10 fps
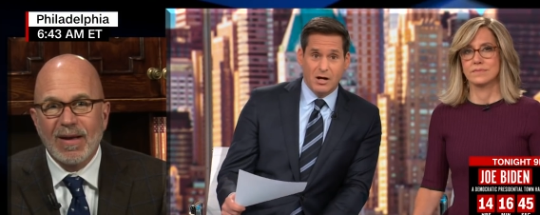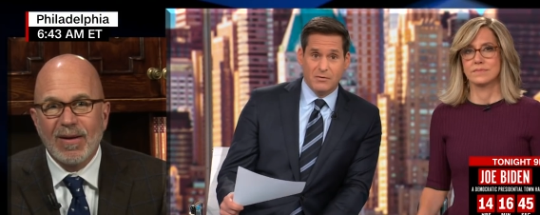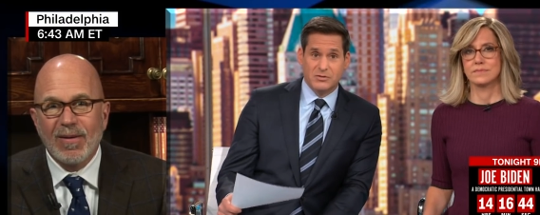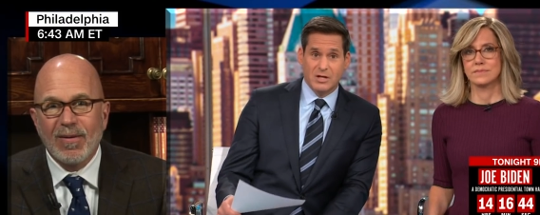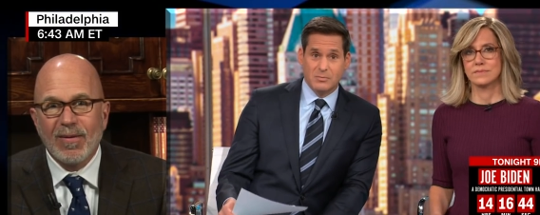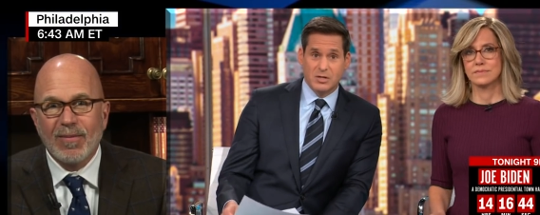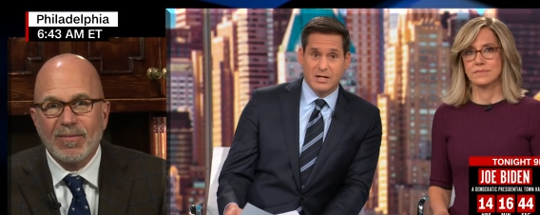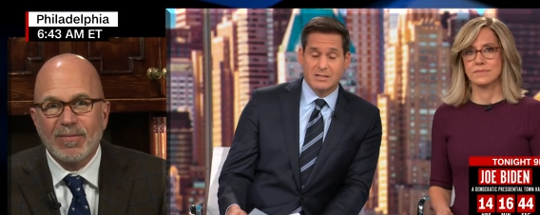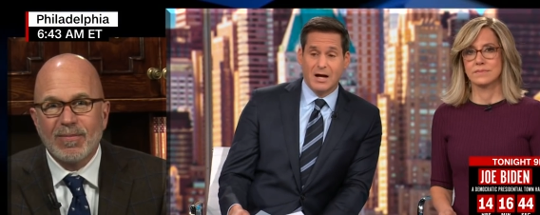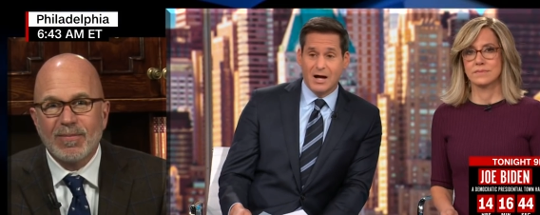Speaker 1: of
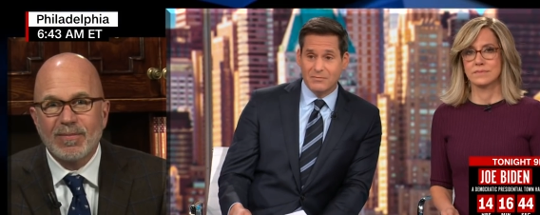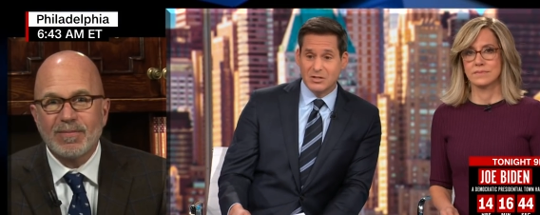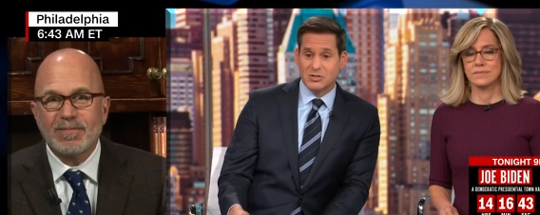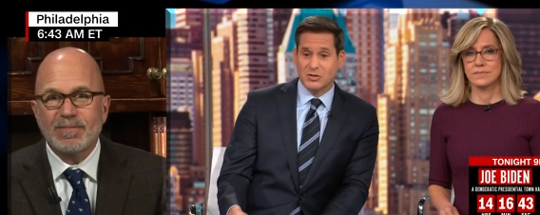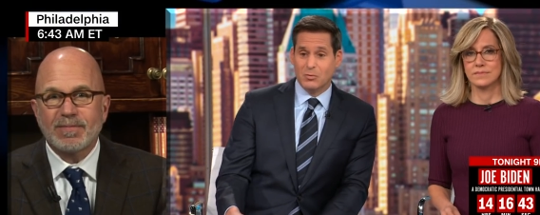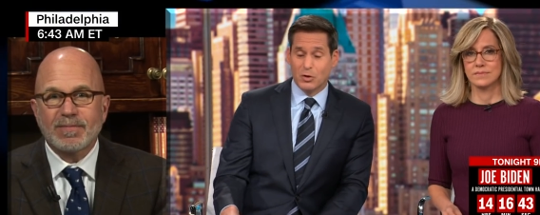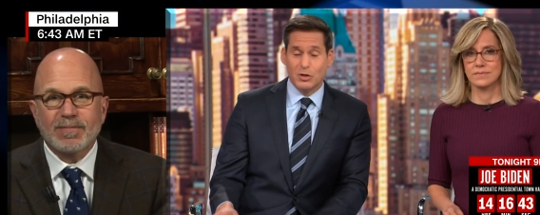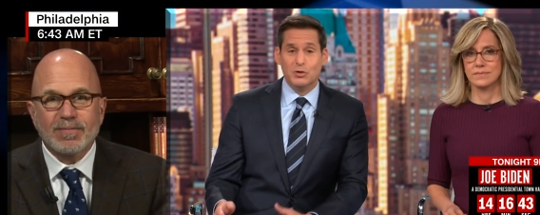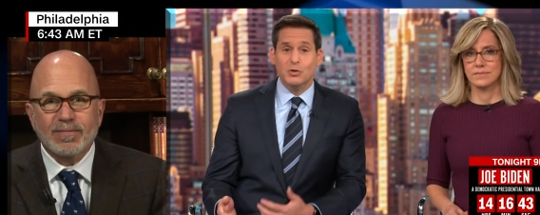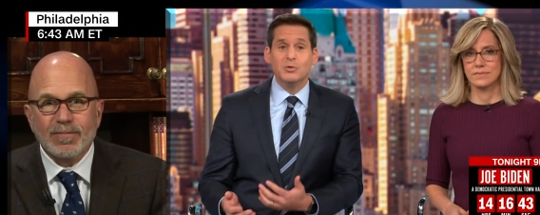subjects. Obviously, one of
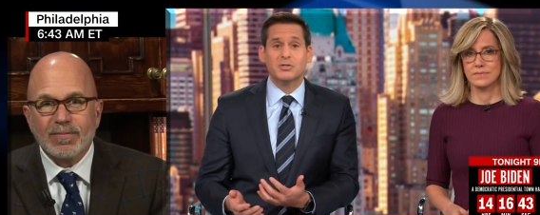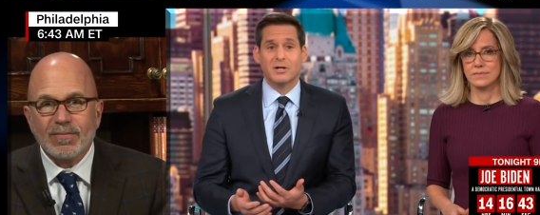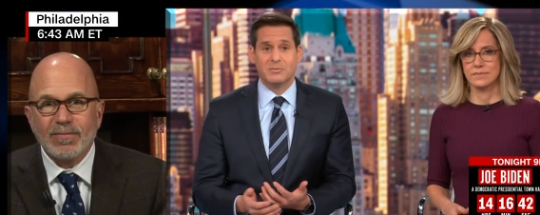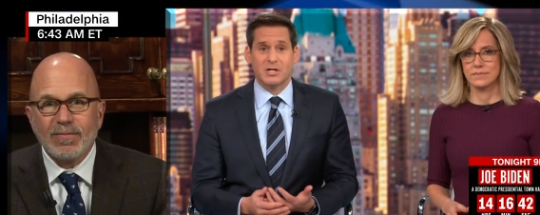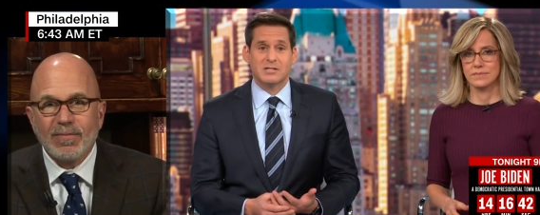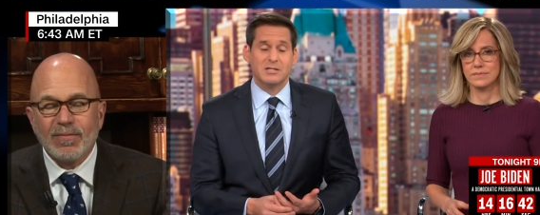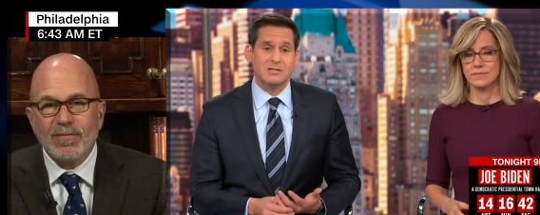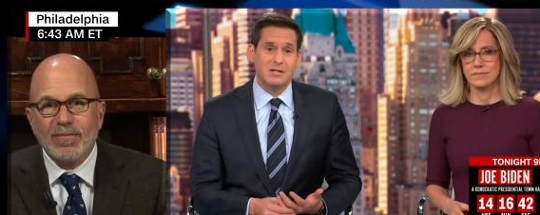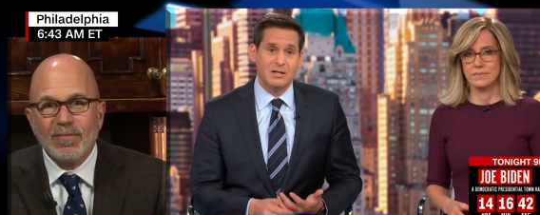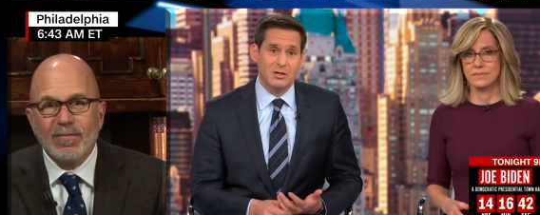the new subjects he's
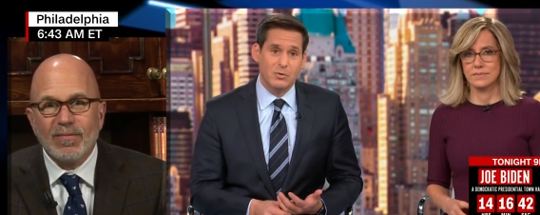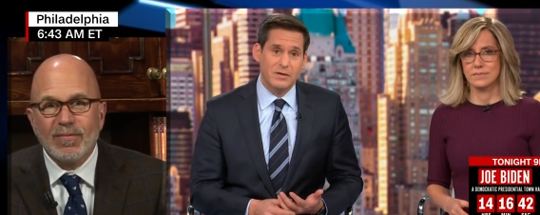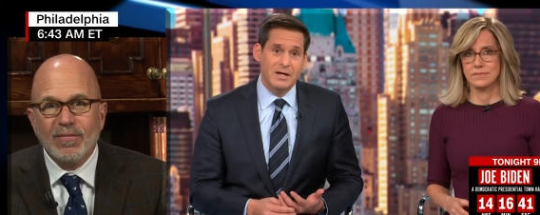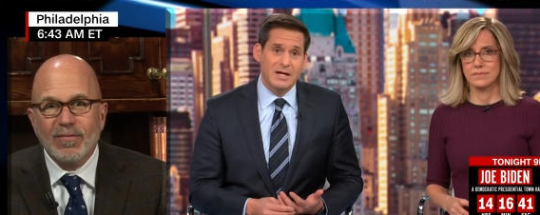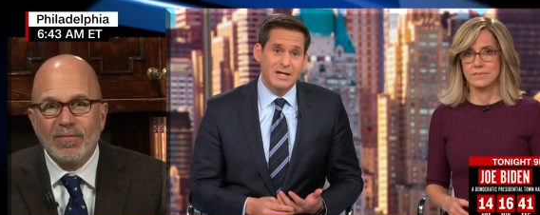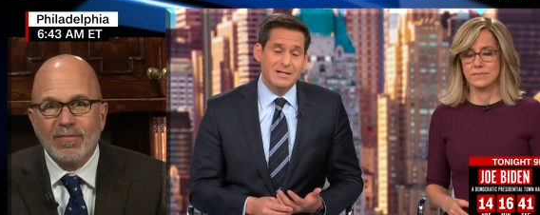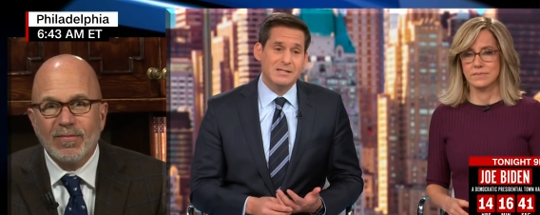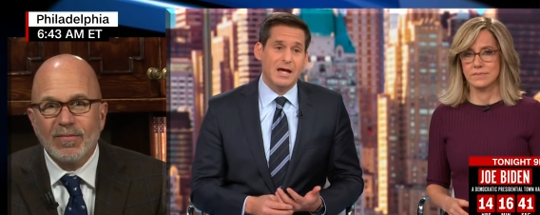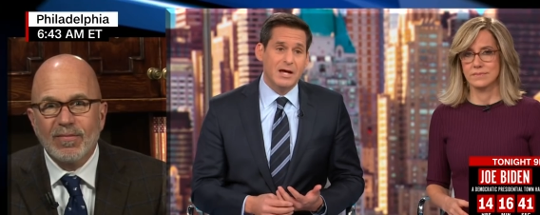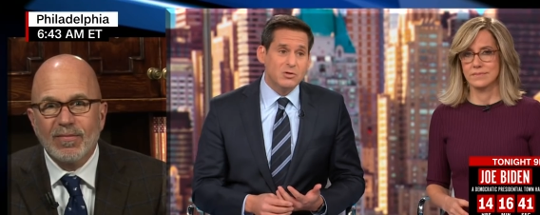dealing with is
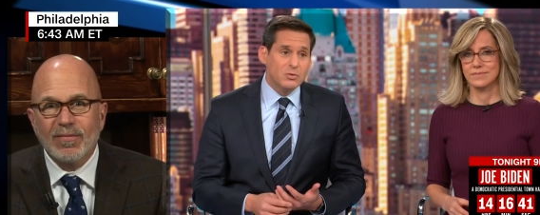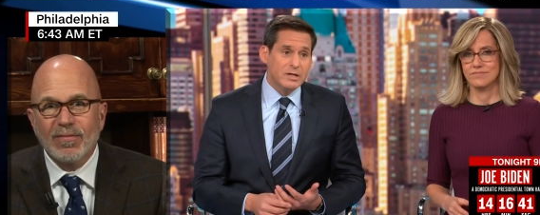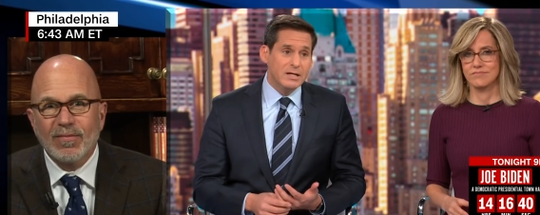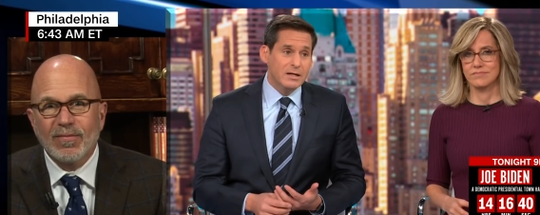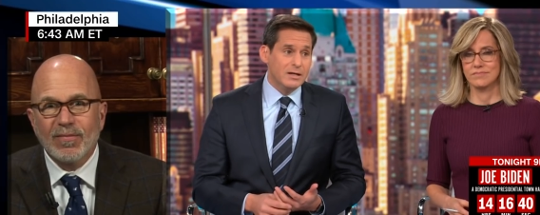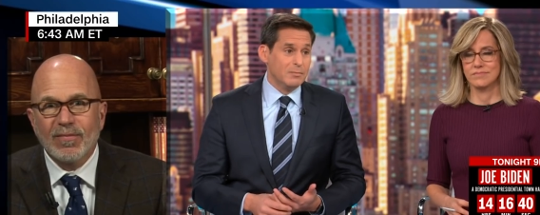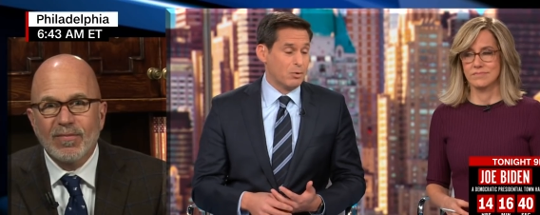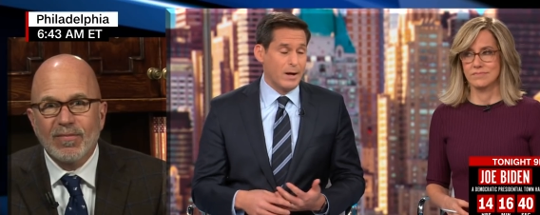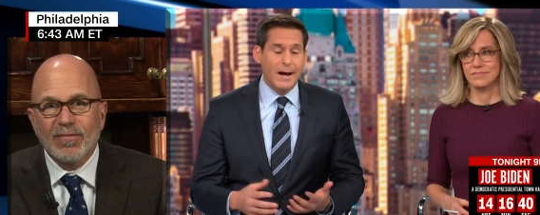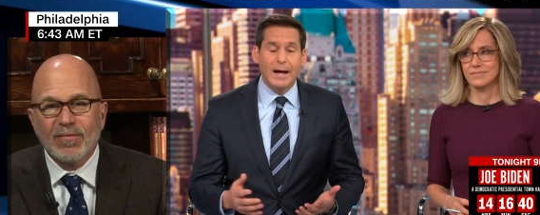the entry,
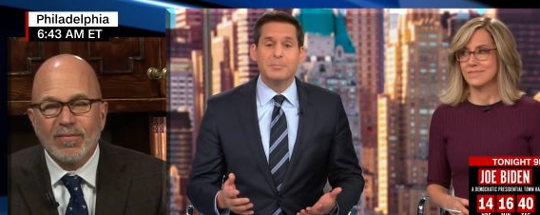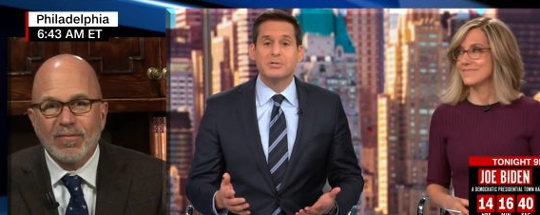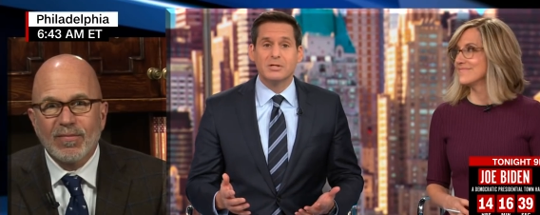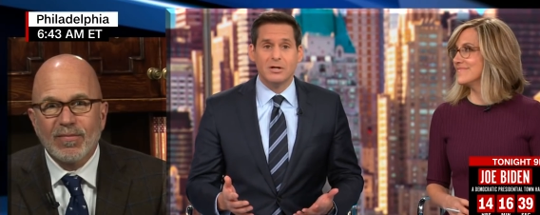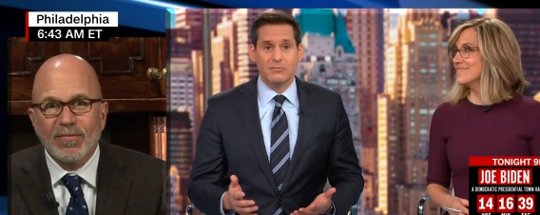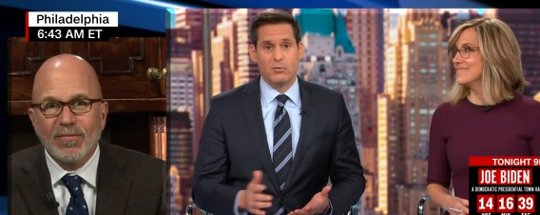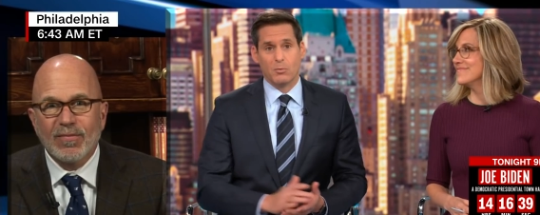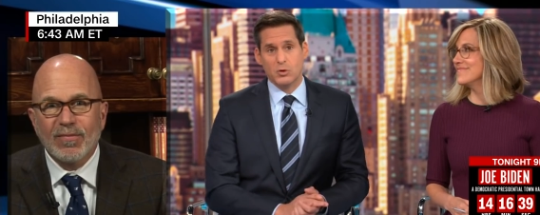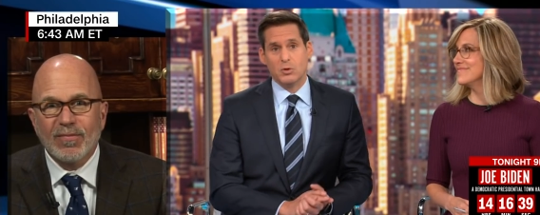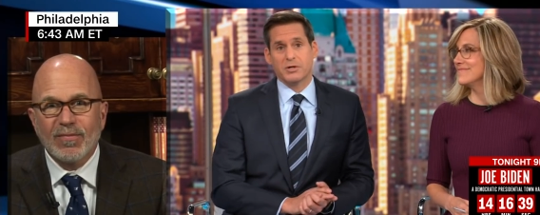perhaps, of
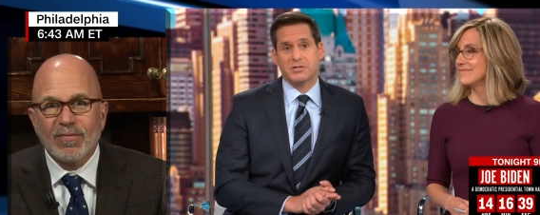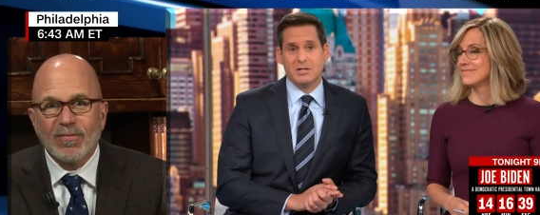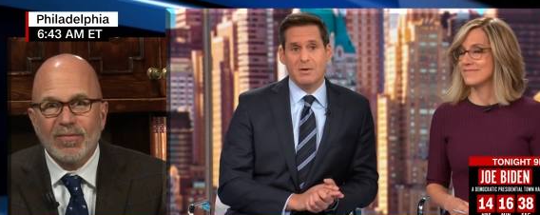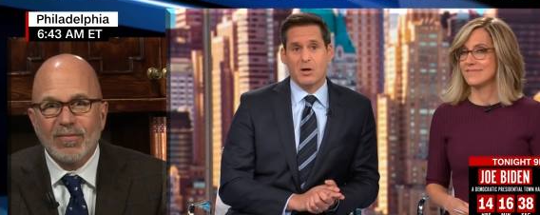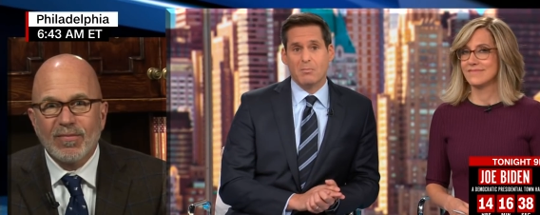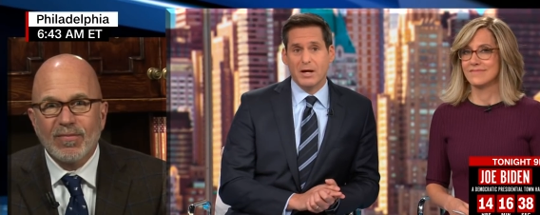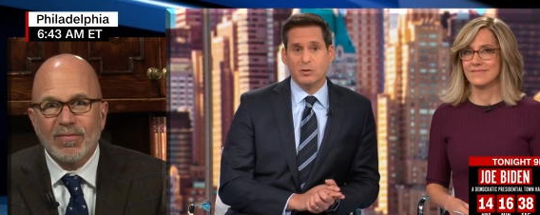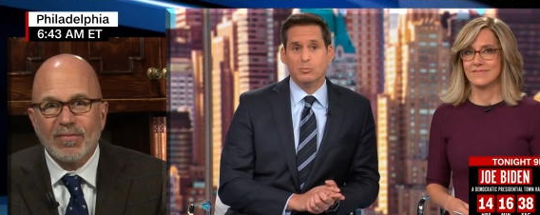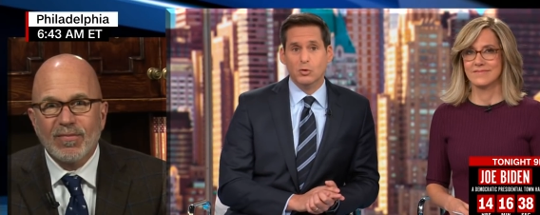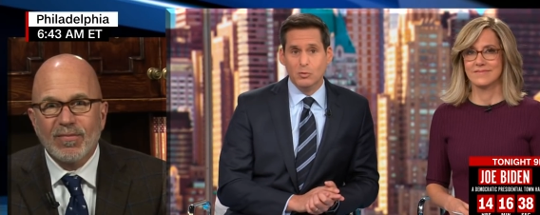former New York City Mayor
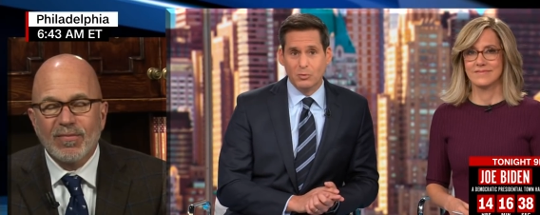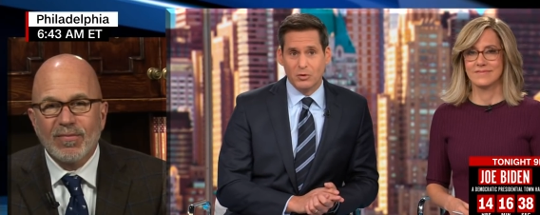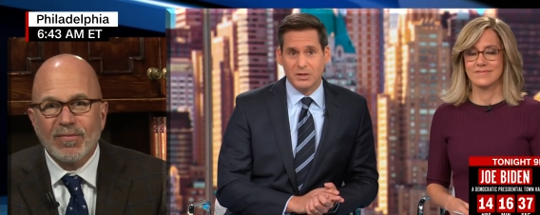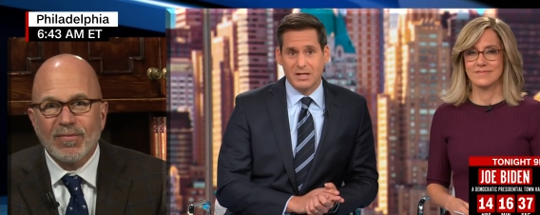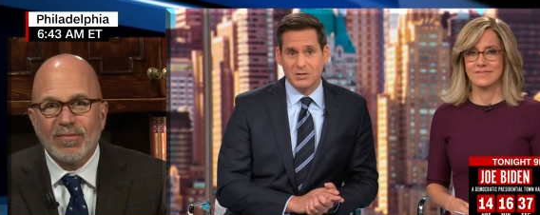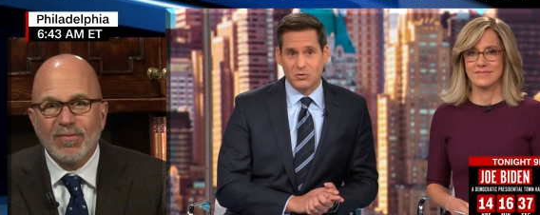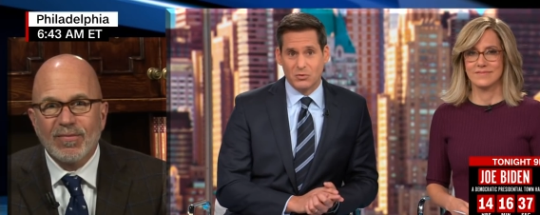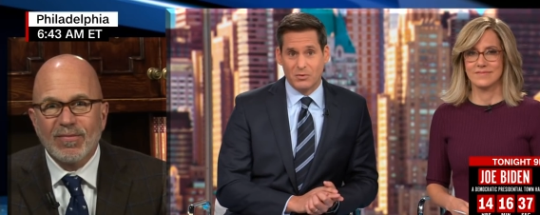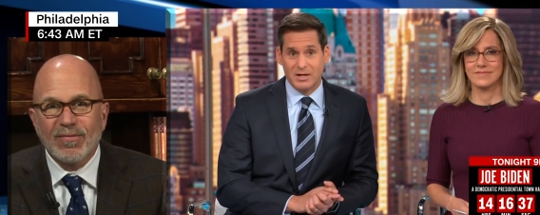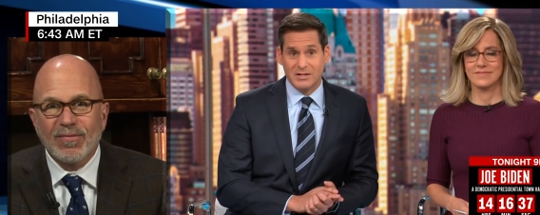Michael Bloomberg into
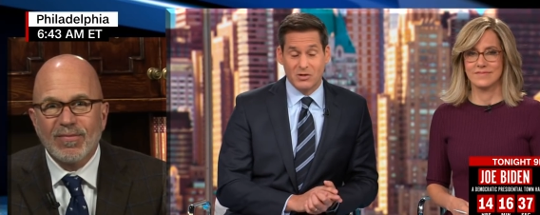the race.